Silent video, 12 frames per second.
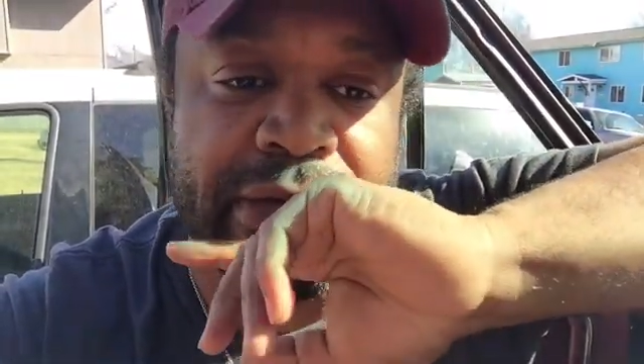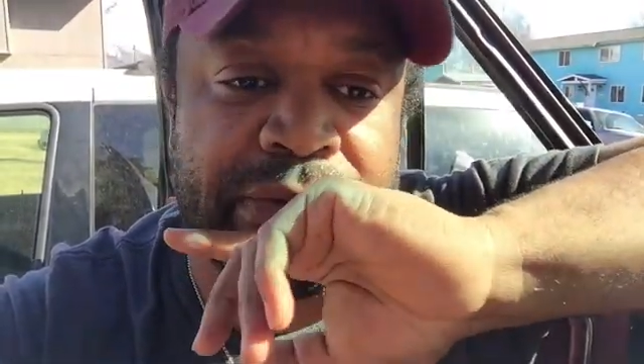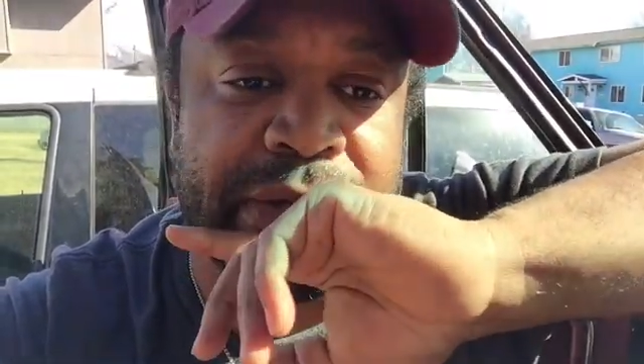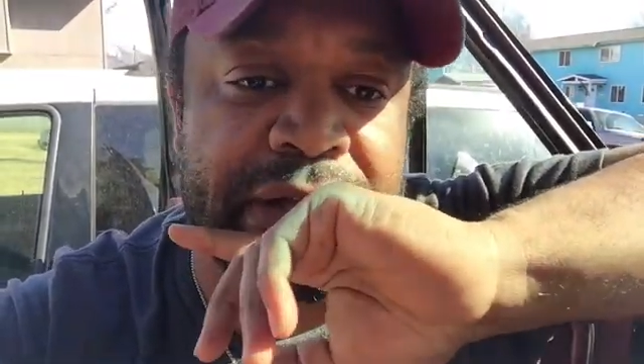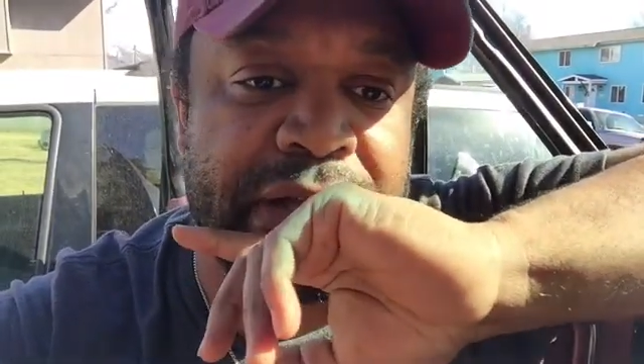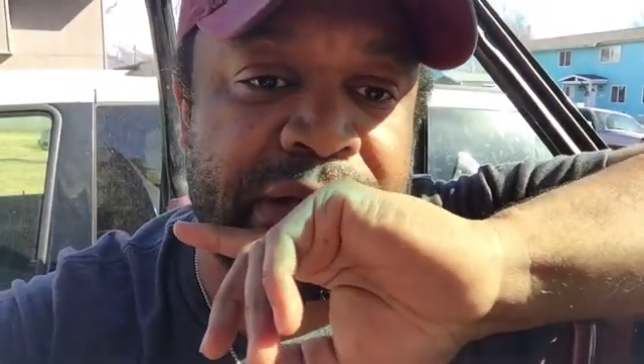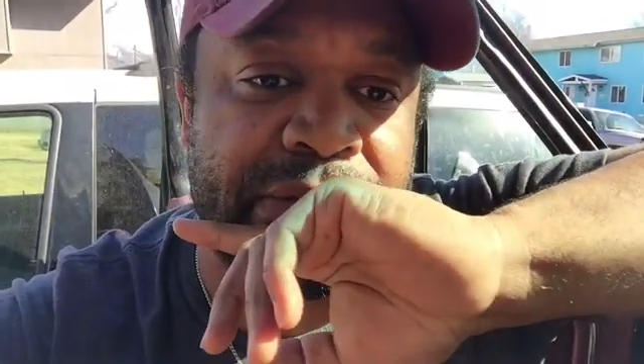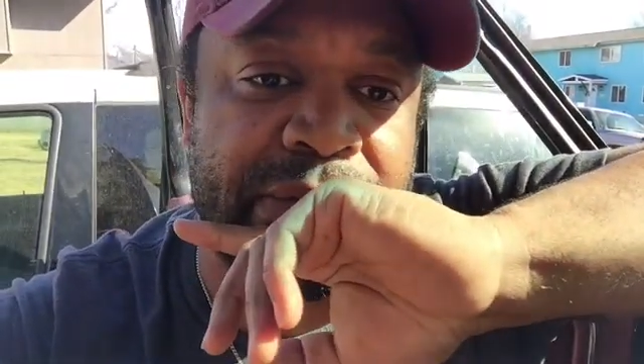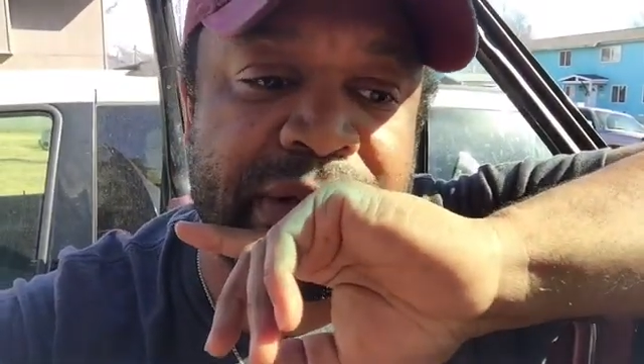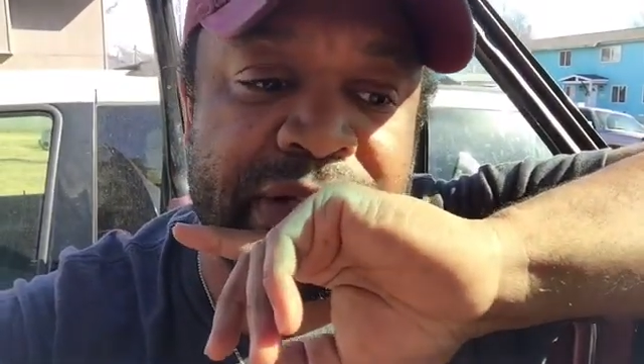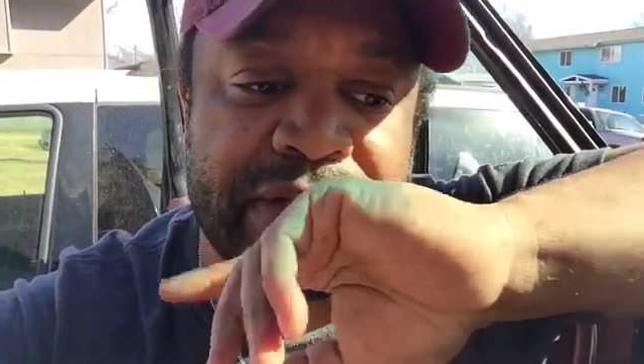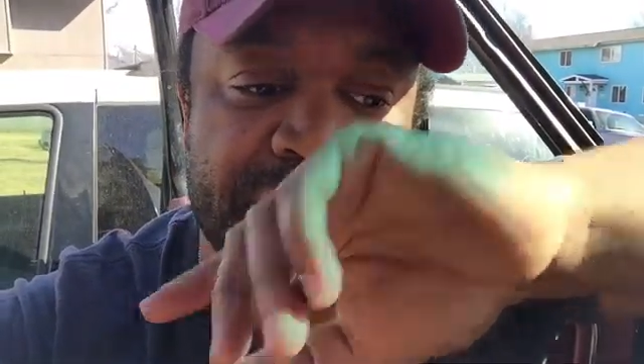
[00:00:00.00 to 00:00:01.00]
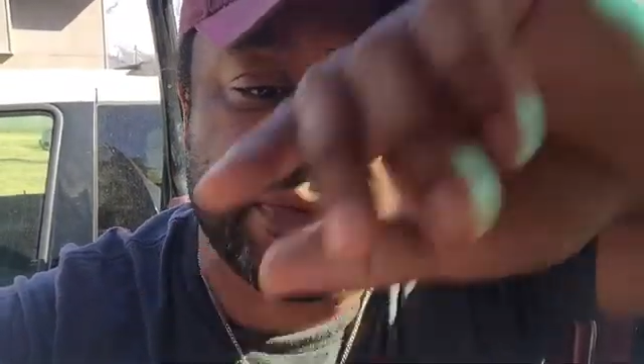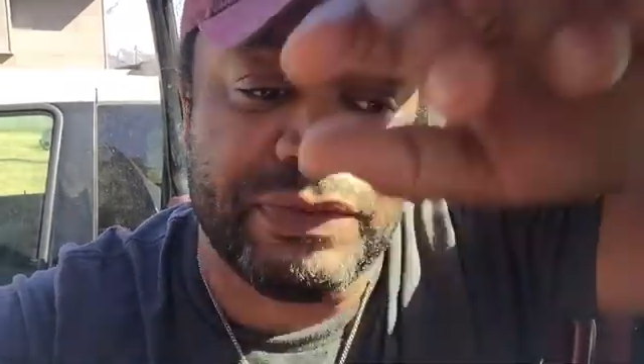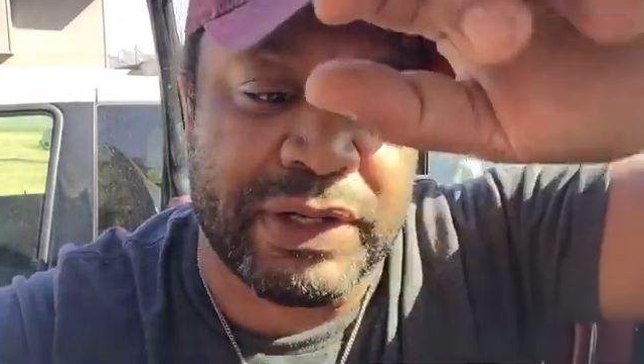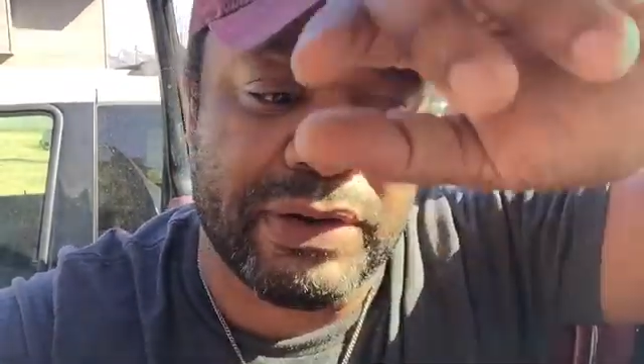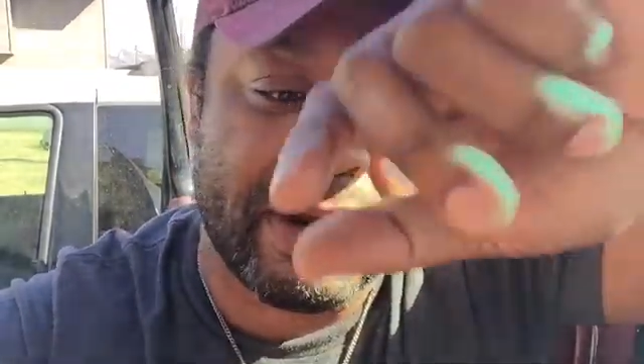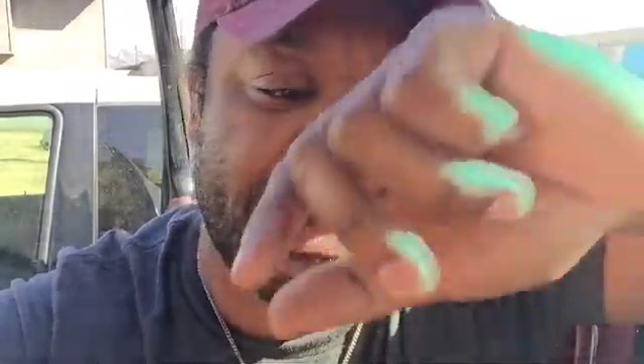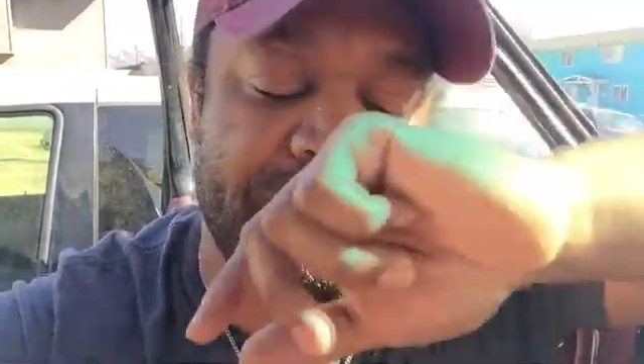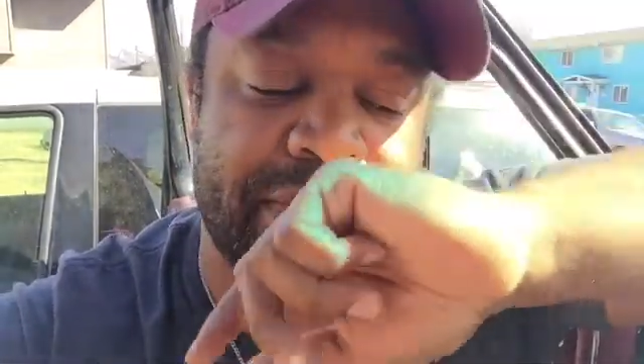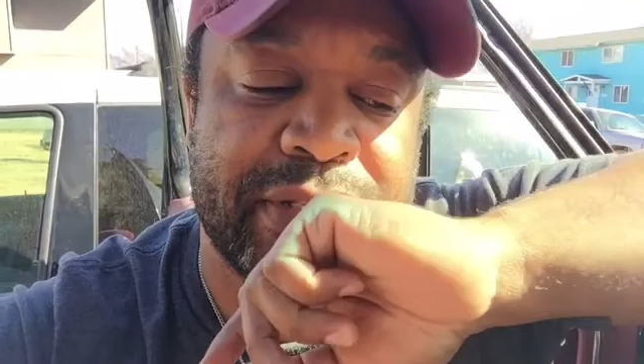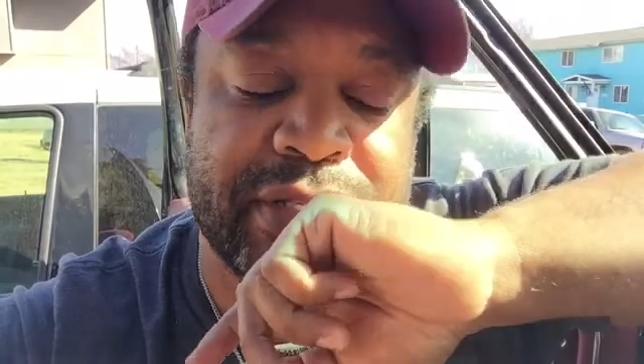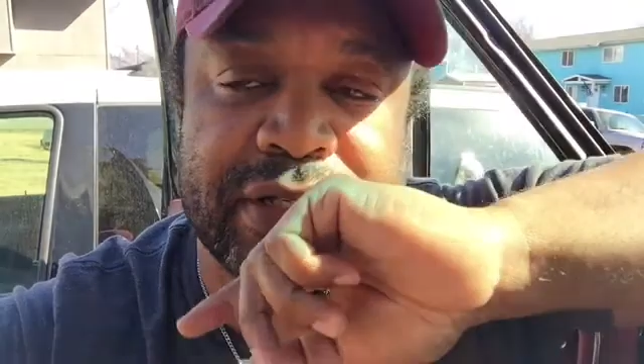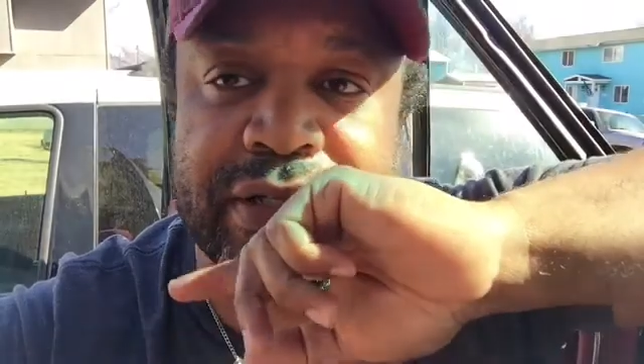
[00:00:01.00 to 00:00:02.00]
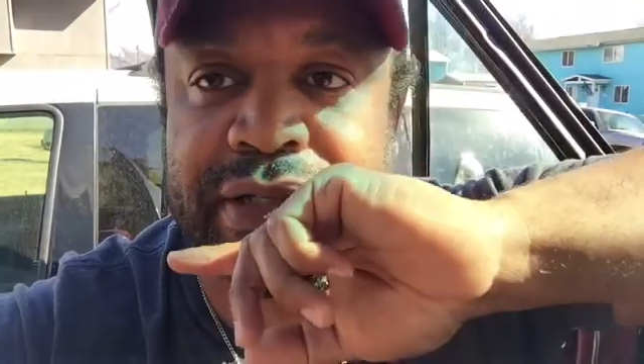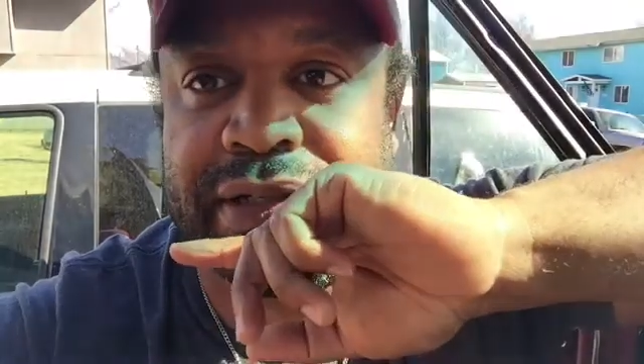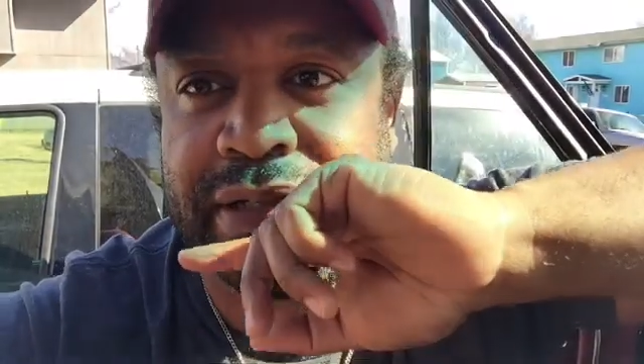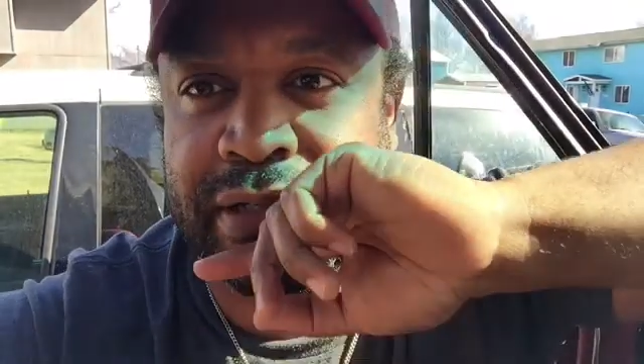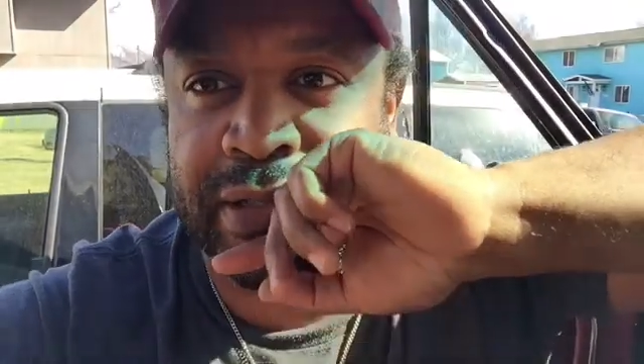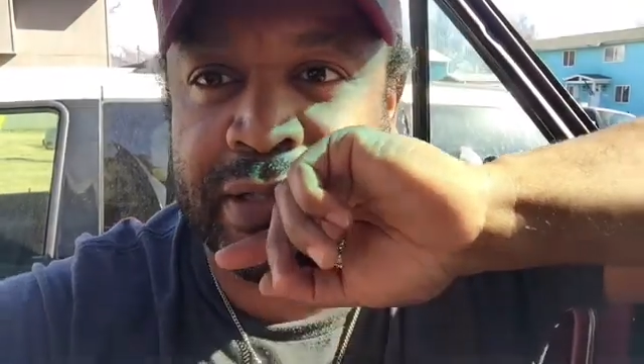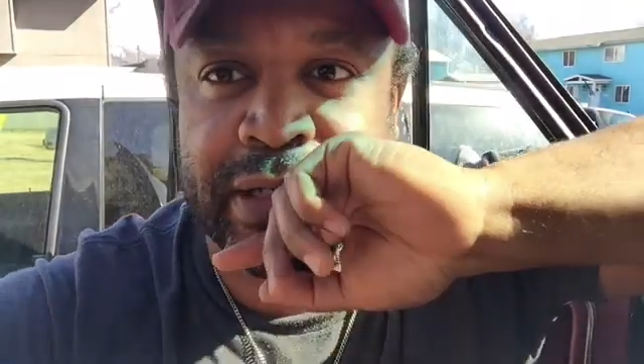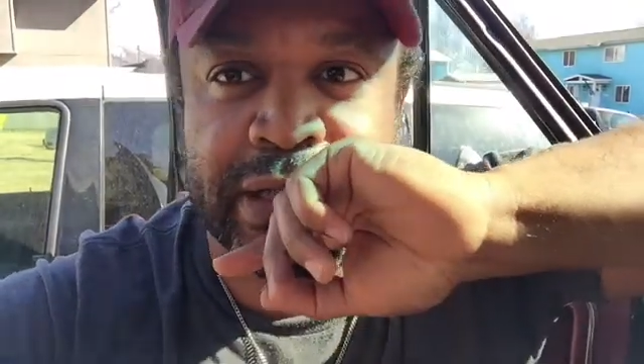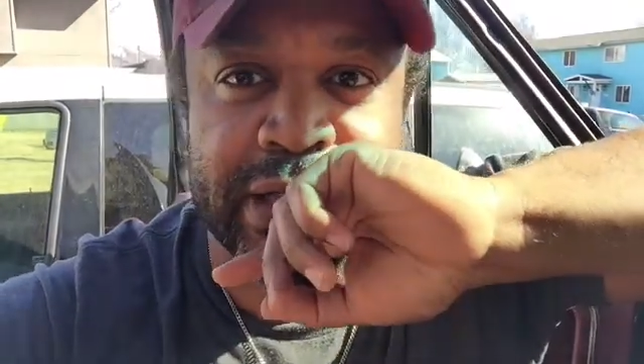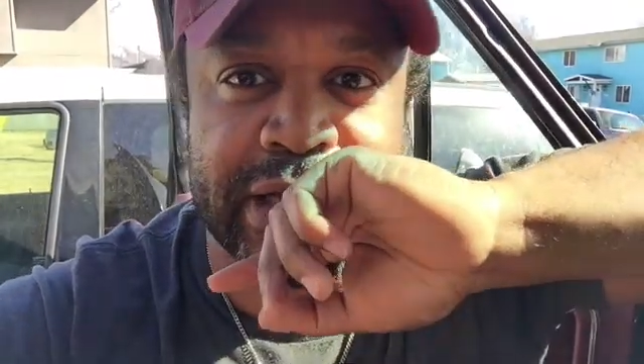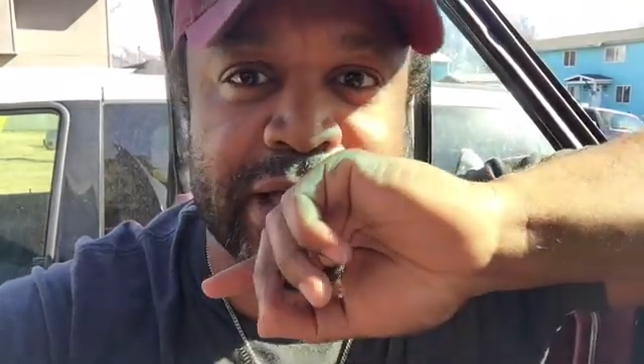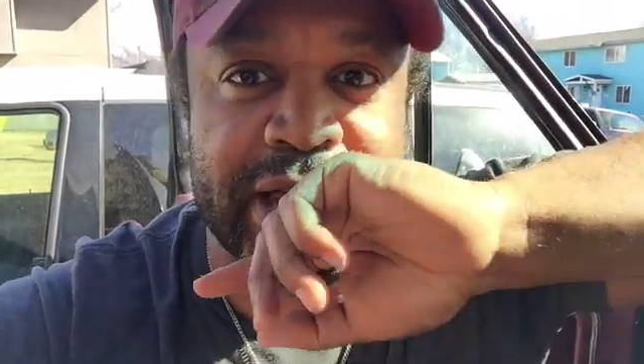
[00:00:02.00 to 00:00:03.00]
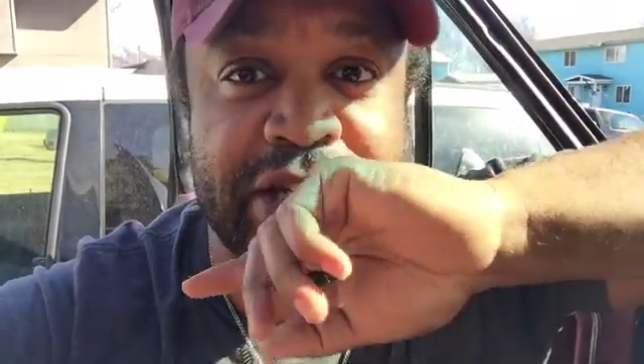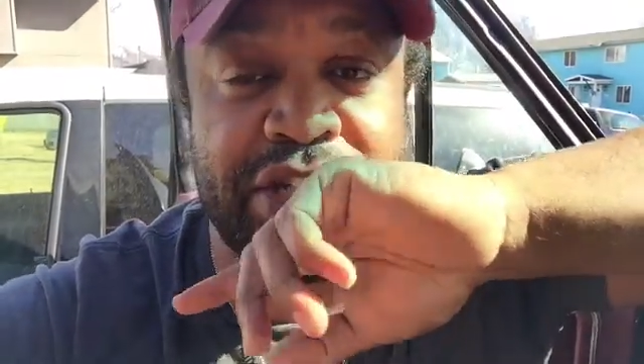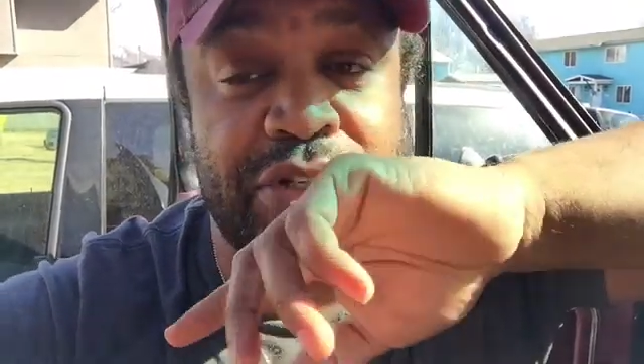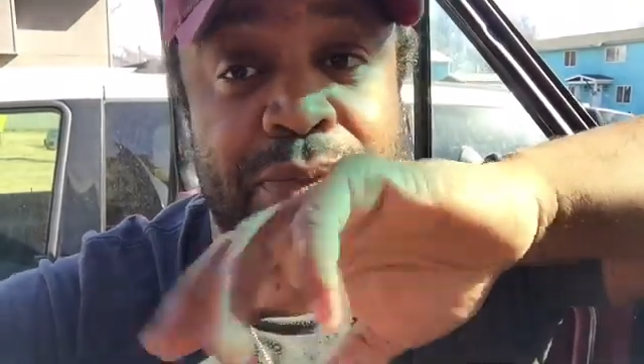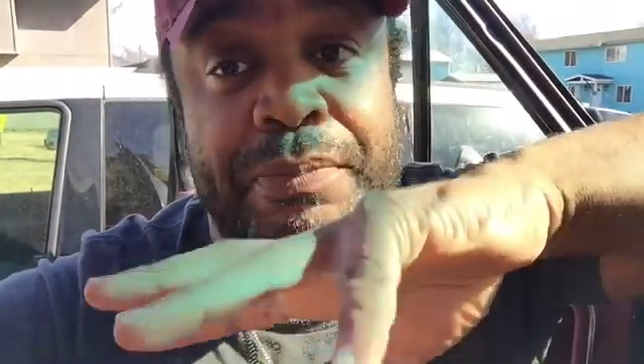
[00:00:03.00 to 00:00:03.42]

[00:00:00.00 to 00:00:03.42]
we are going to figure out this issue.